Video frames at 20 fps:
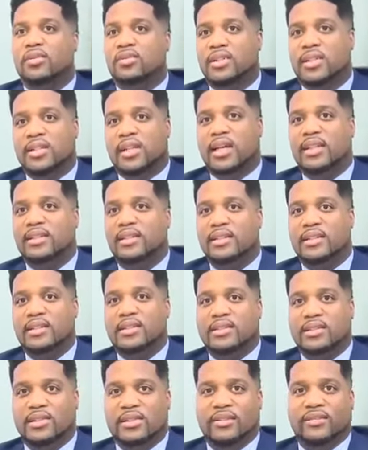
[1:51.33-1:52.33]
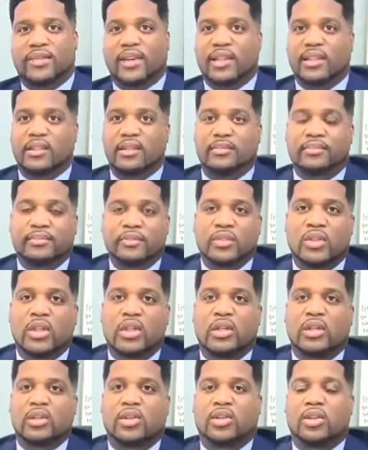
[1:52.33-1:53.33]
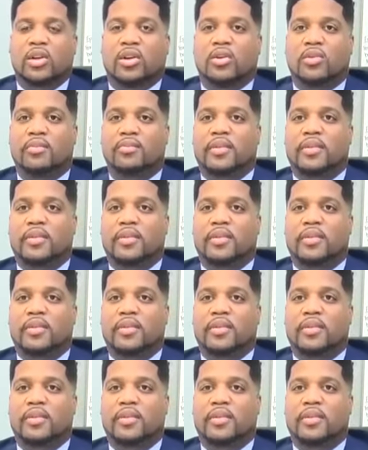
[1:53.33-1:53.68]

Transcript: They're not looking to develop, you know.